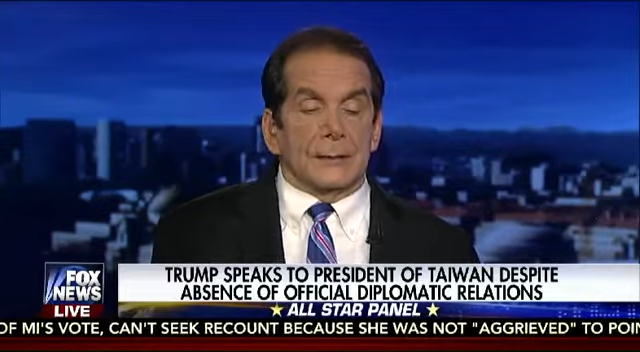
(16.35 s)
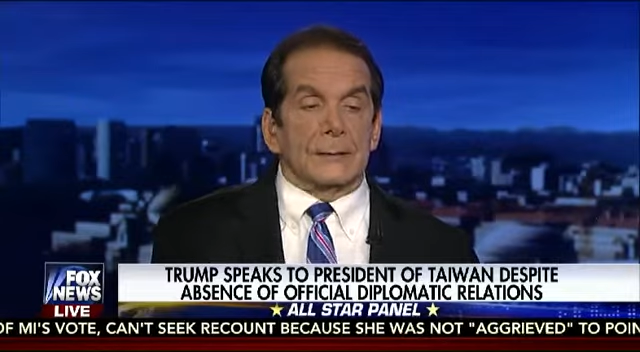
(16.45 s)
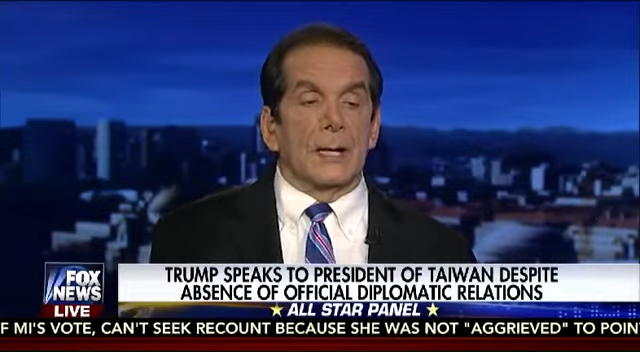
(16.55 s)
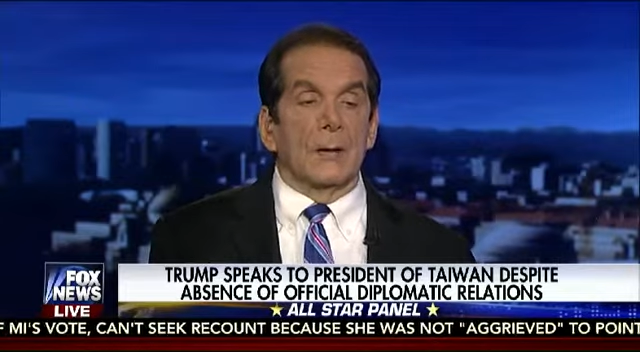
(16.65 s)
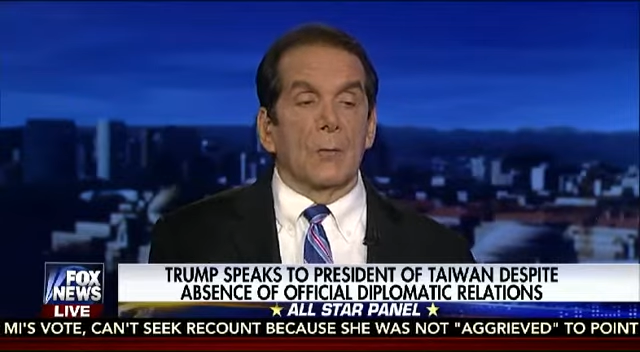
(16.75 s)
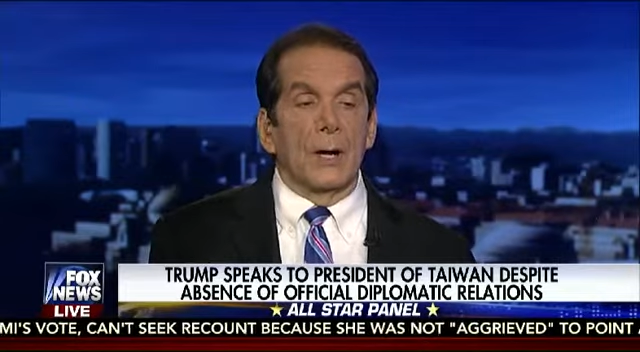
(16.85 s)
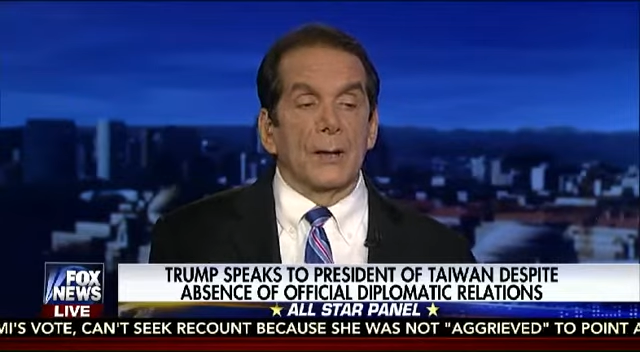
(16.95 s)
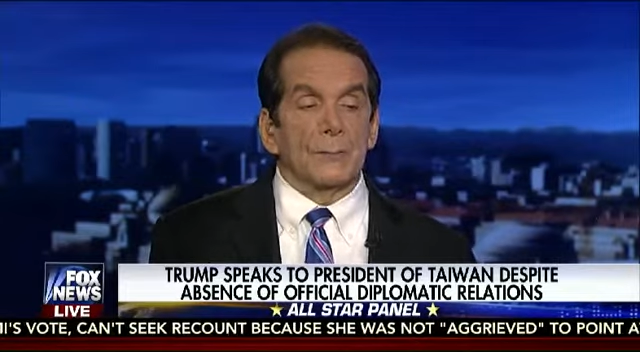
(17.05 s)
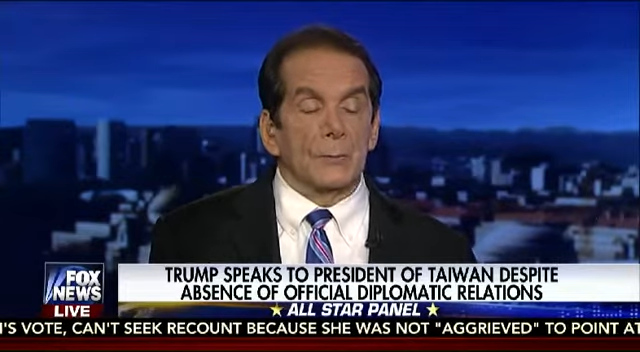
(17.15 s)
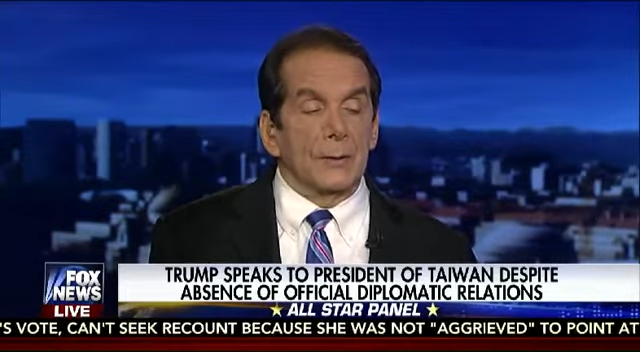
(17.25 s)

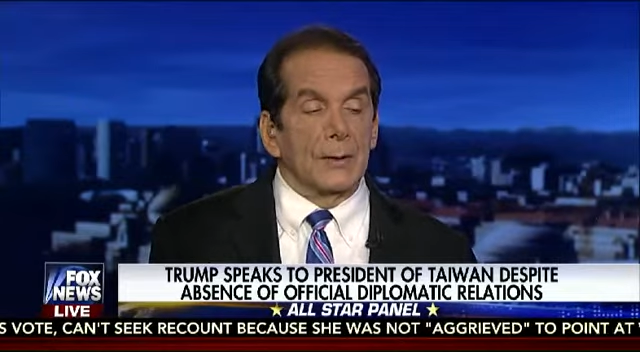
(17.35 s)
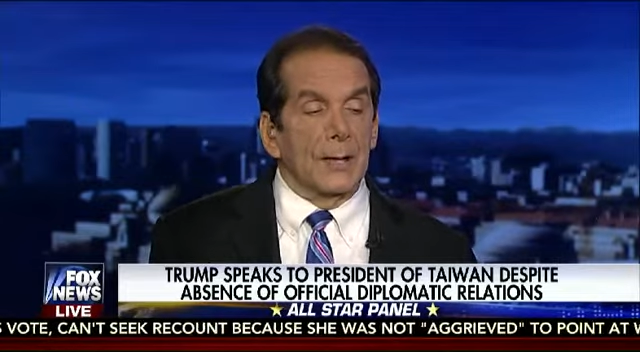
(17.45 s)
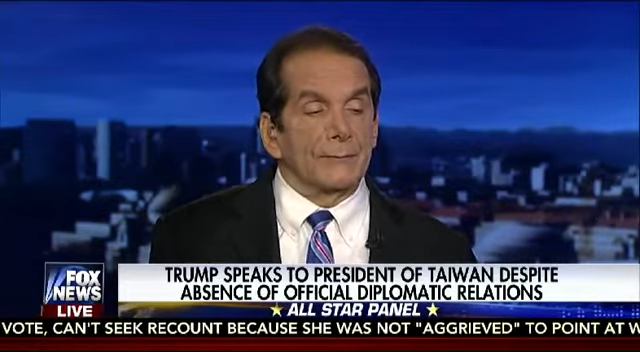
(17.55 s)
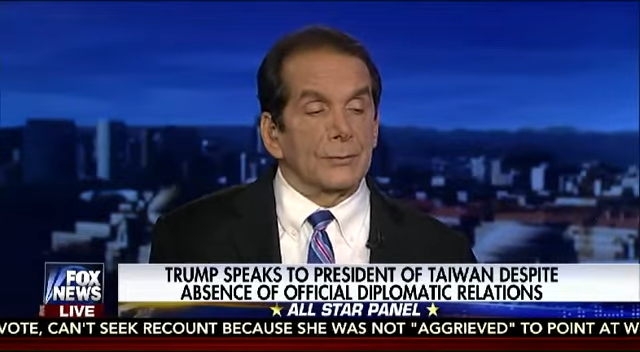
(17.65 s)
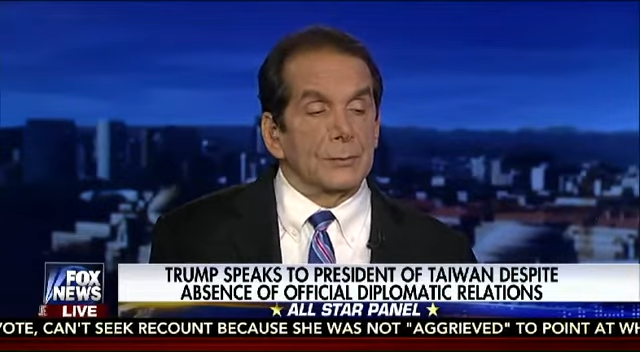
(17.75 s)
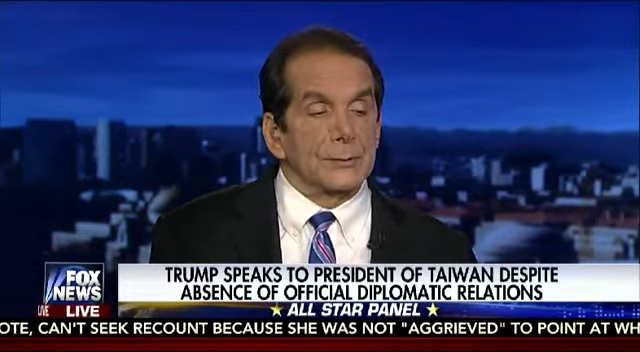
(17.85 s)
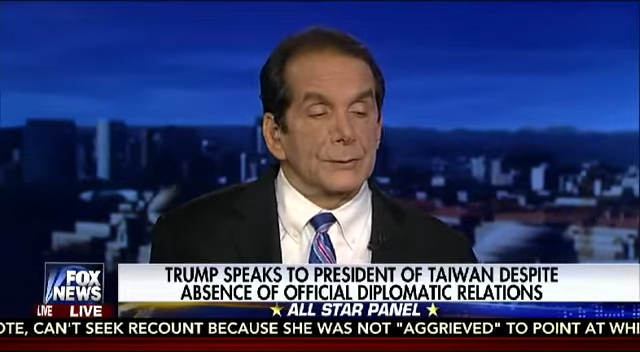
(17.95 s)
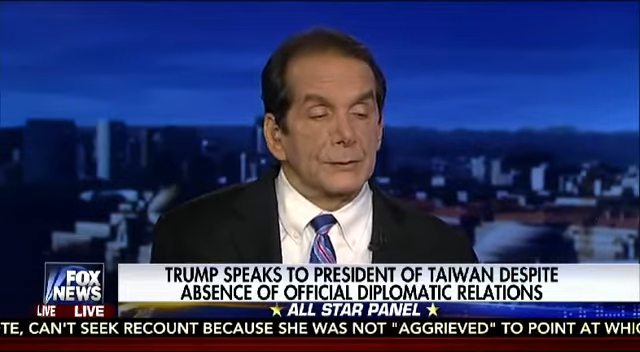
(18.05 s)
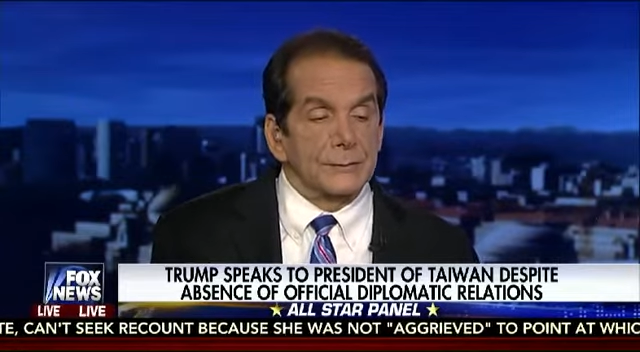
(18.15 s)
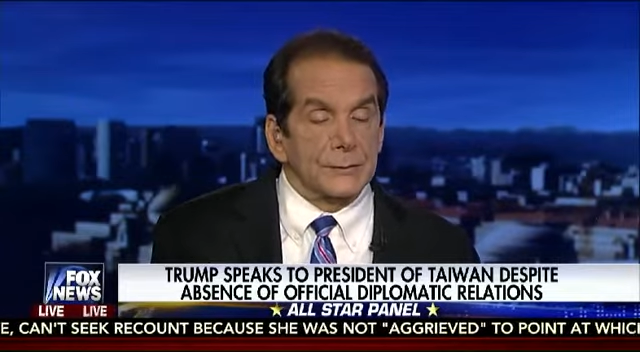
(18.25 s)
Taiwan, but we would have to
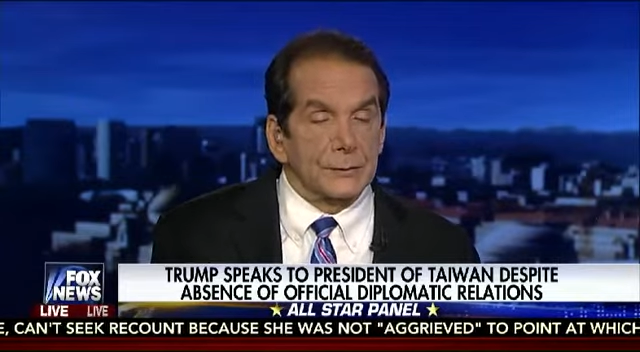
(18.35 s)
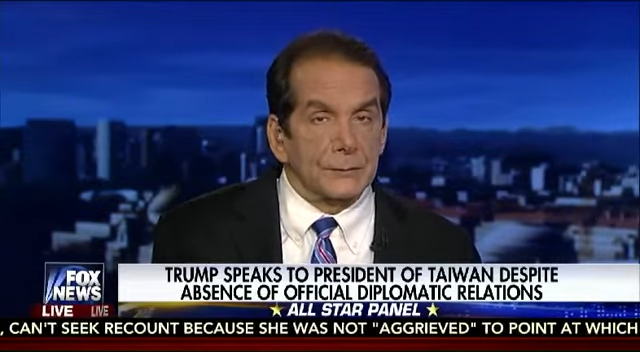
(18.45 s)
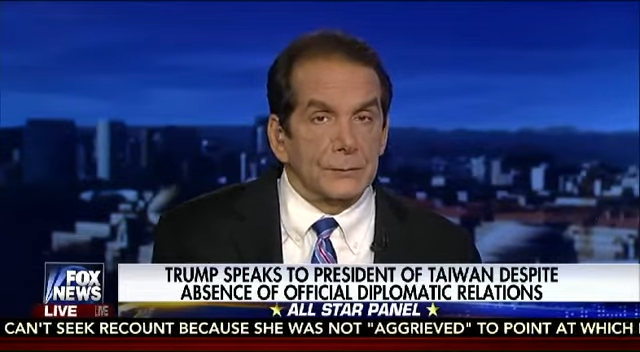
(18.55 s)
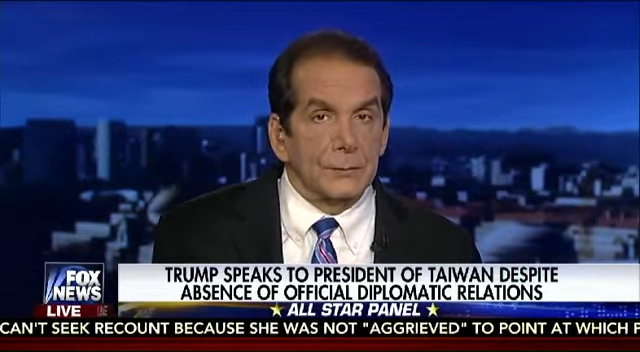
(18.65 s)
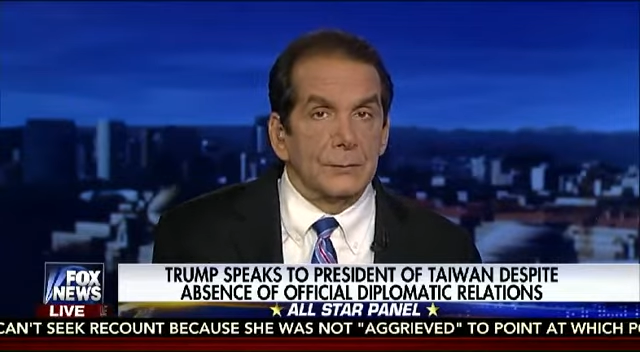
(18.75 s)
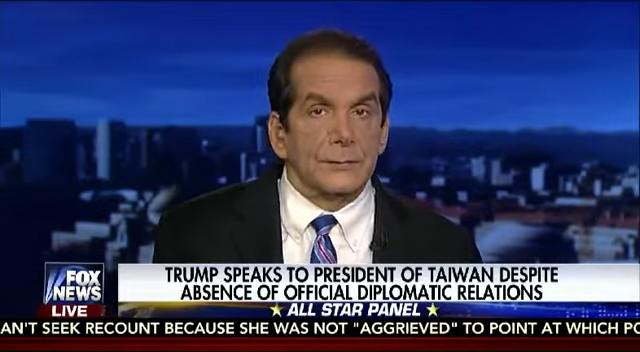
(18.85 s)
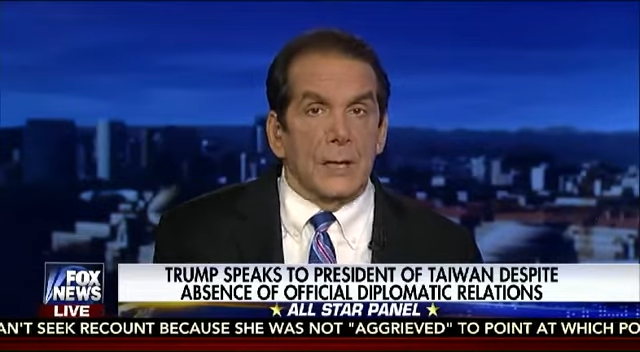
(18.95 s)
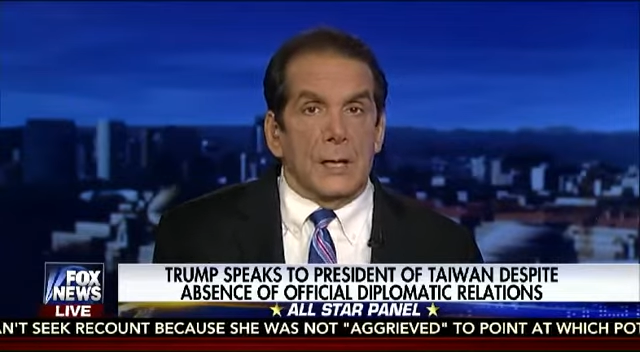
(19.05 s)
observe certain rules